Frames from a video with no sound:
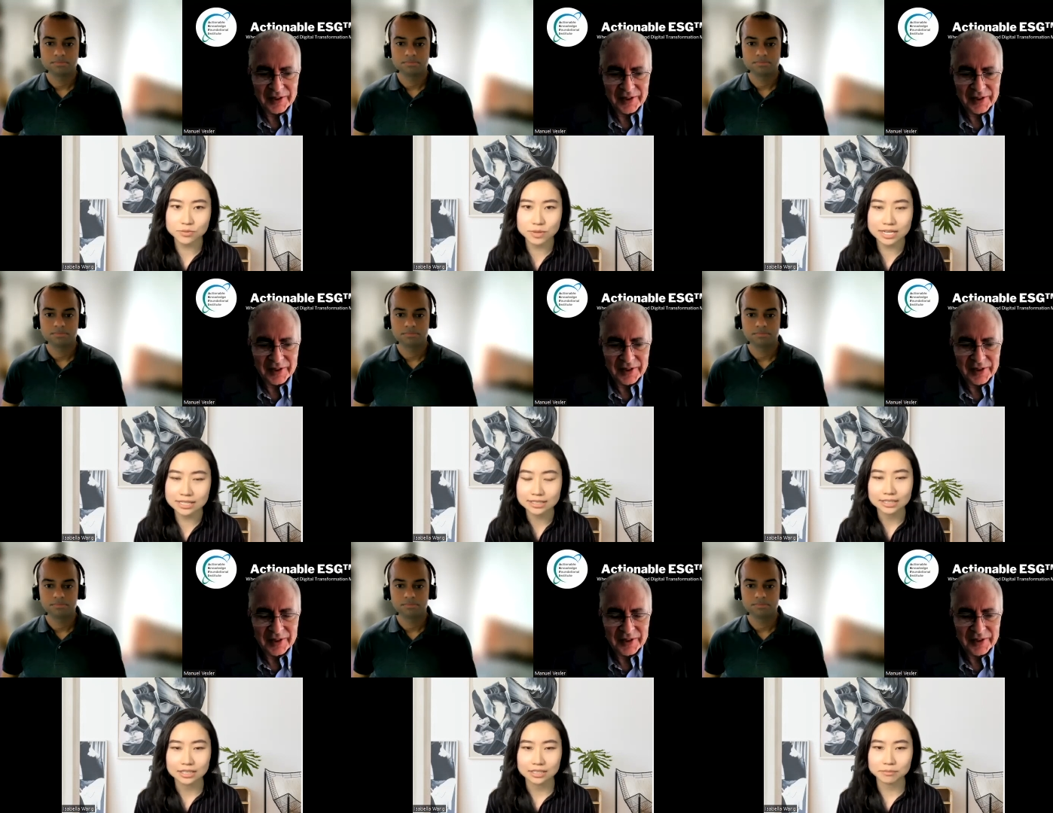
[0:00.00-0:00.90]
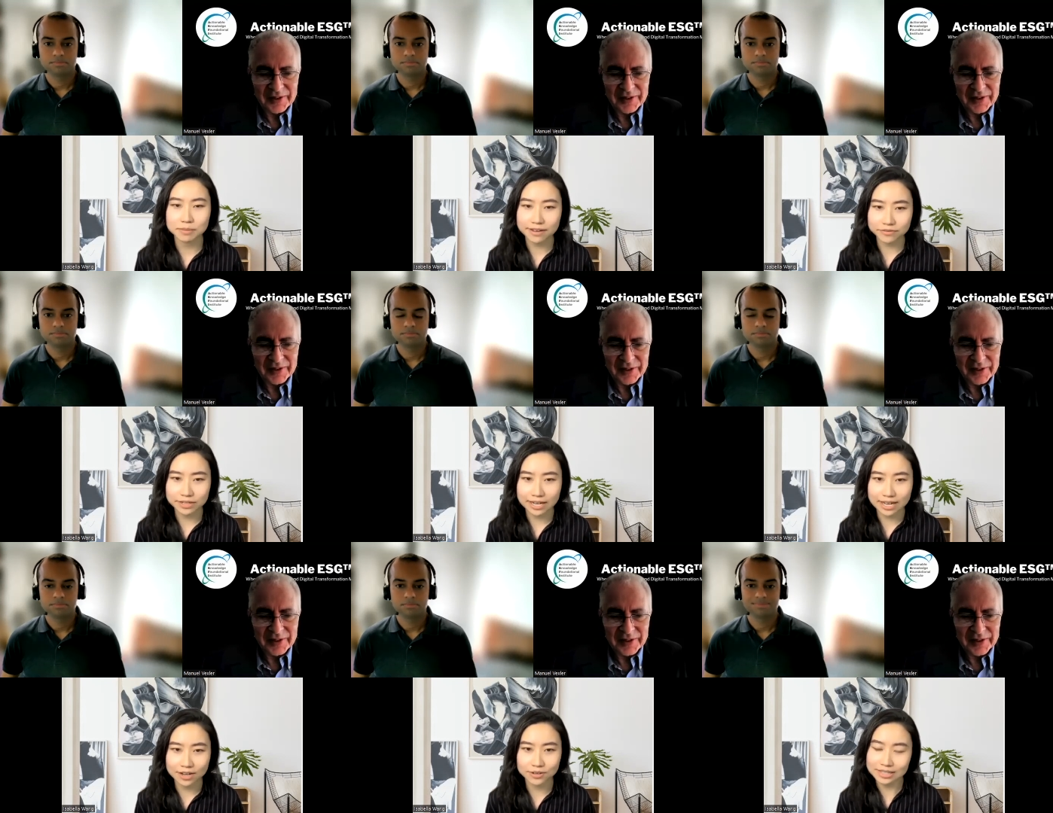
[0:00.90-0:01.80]
Speaker 1: week, week. Goodbye for
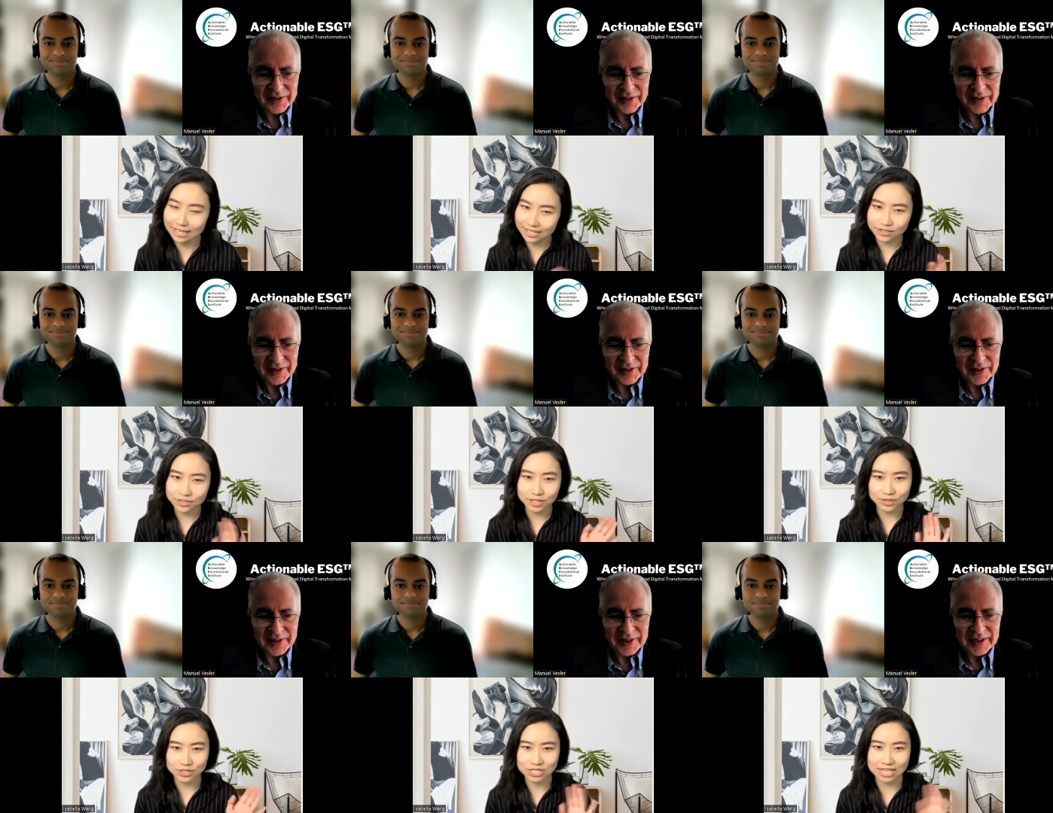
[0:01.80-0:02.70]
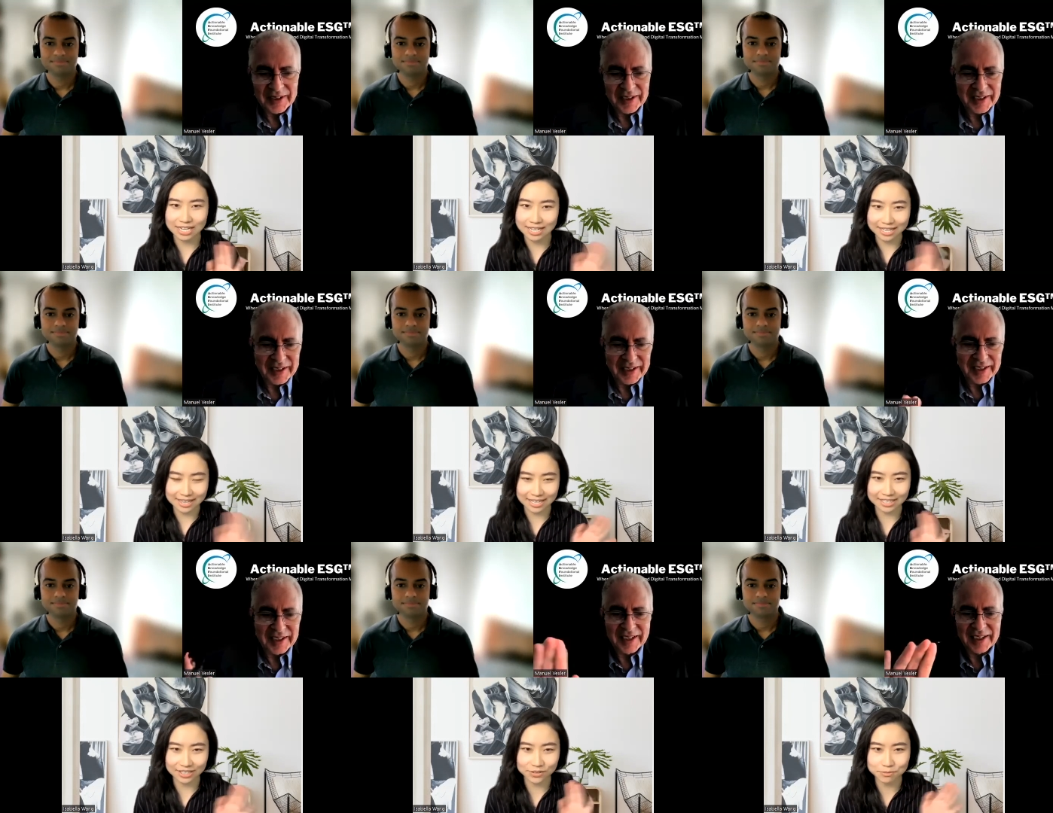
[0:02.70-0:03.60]
now. Thank you, Kaushik.
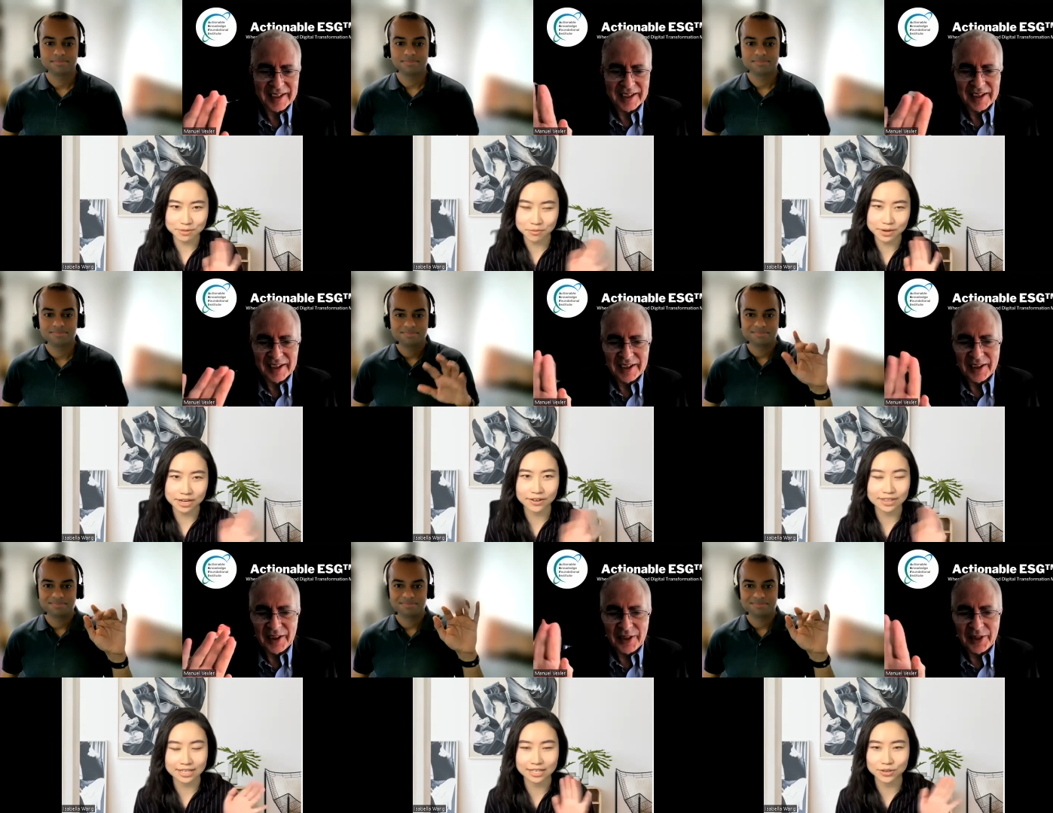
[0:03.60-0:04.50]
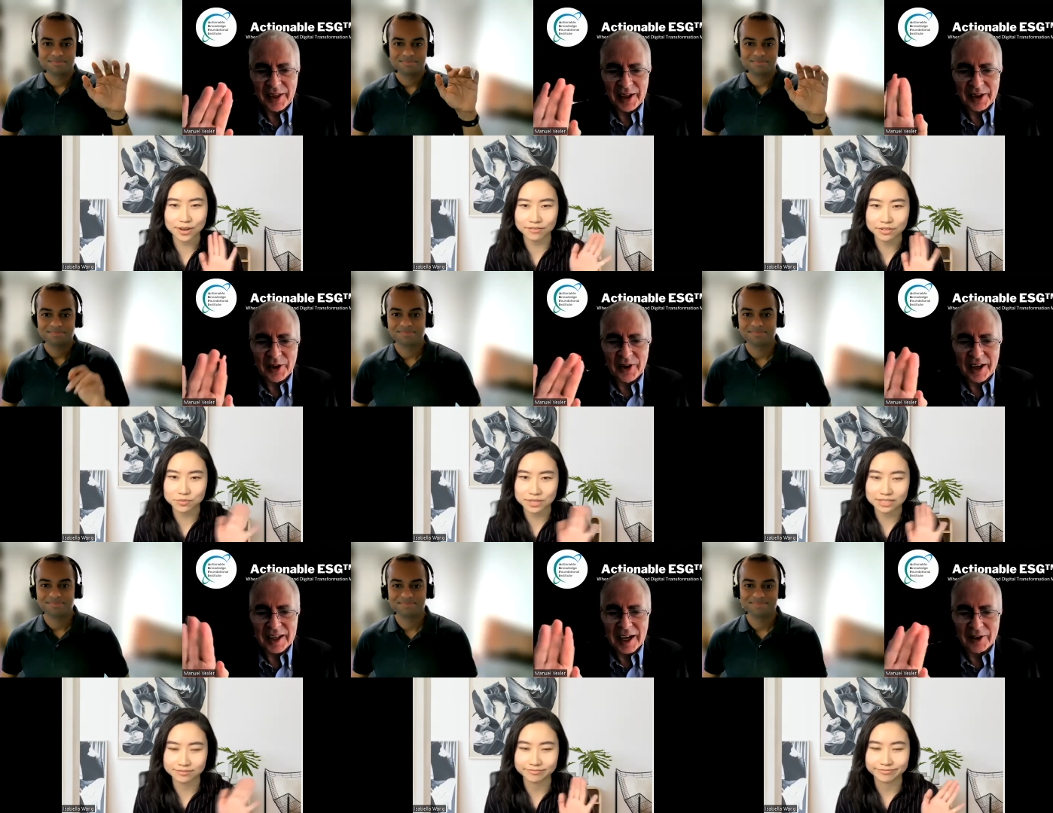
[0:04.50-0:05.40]
Thank you, Manuel. Thank you, everyone. Thank
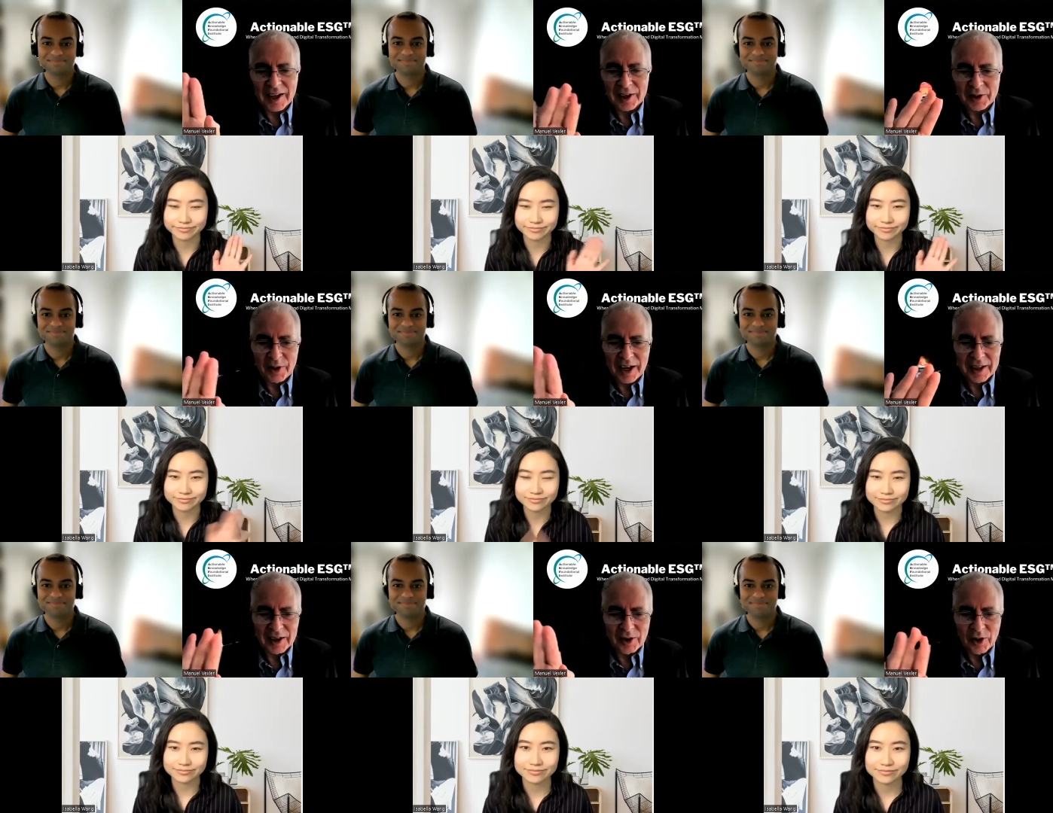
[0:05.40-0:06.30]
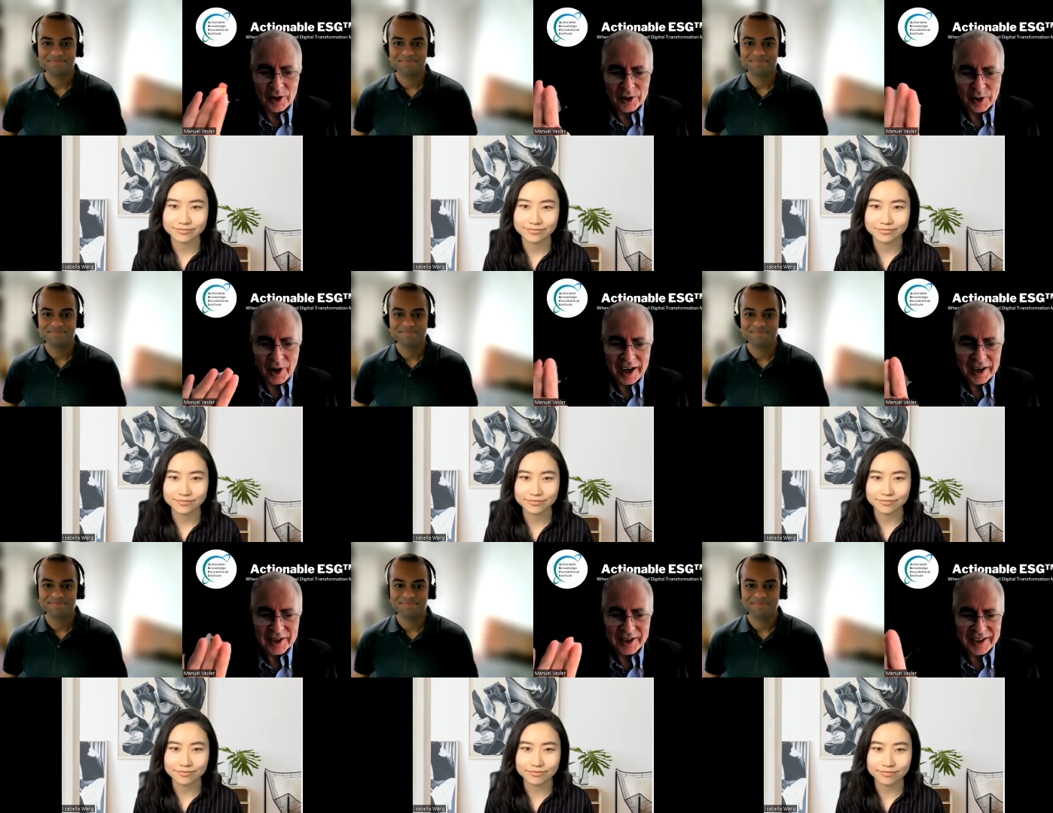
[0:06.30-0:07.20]
Speaker 2: you. And I would like to add a call to
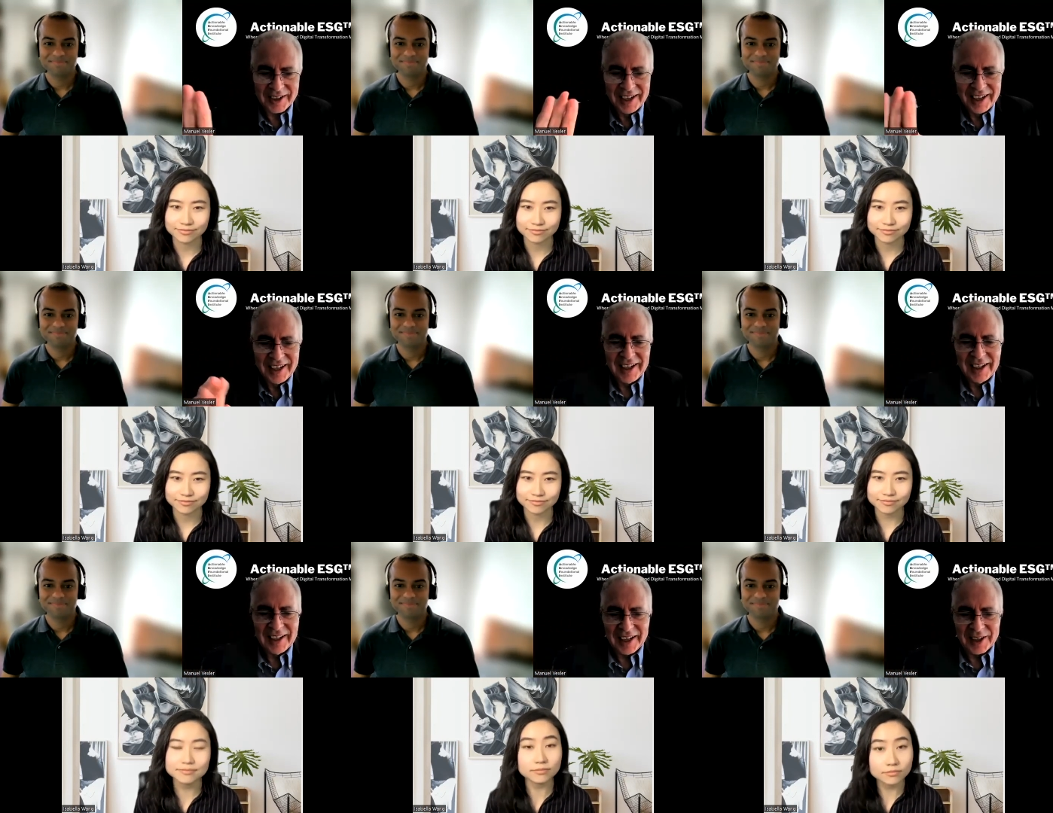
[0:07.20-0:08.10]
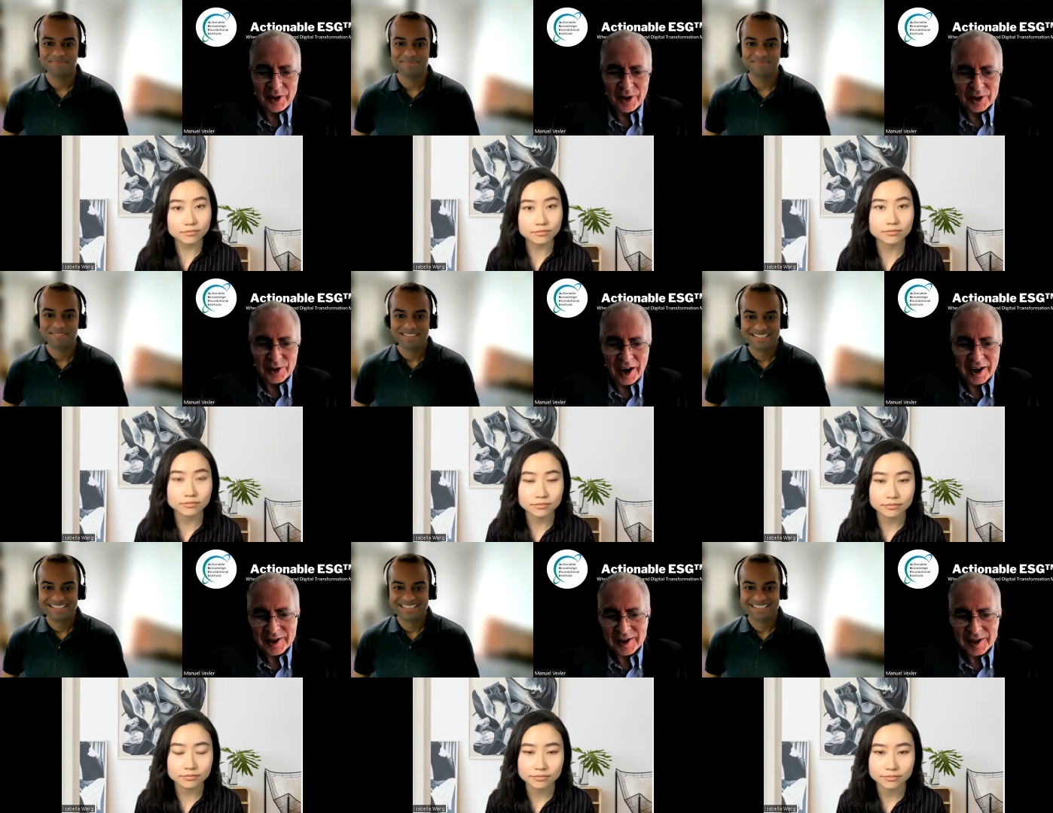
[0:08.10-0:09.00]
action. And the call
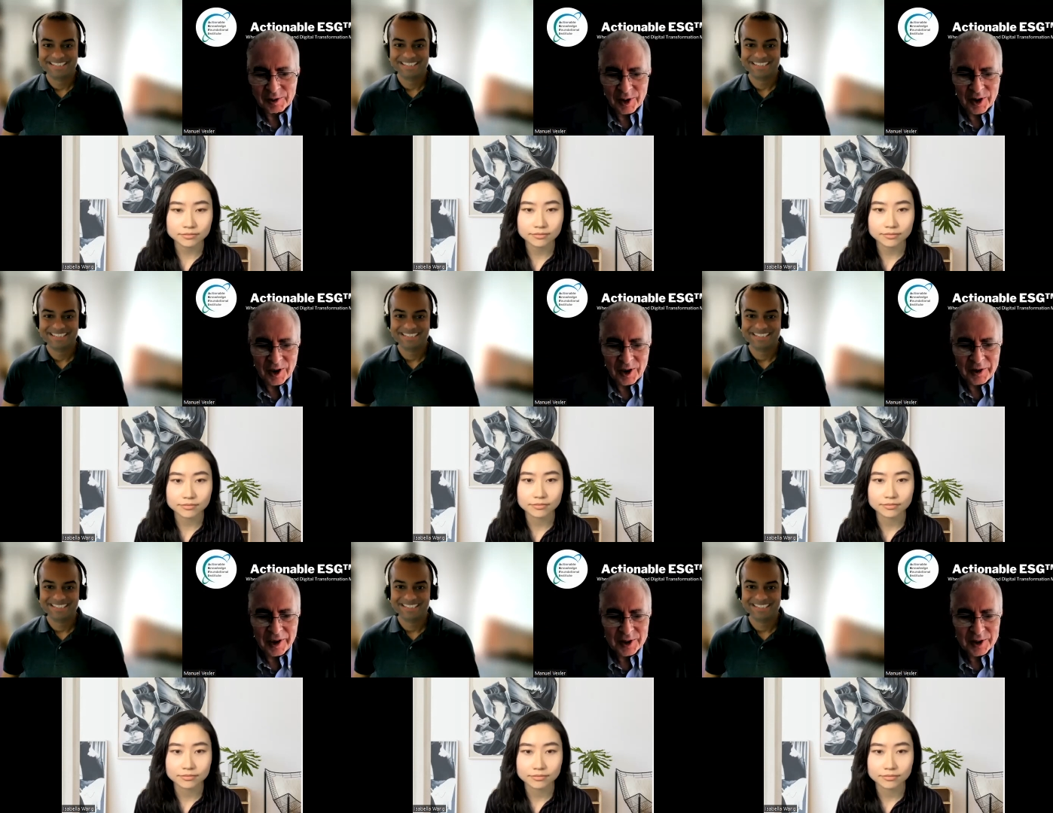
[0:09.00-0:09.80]
to action is for all of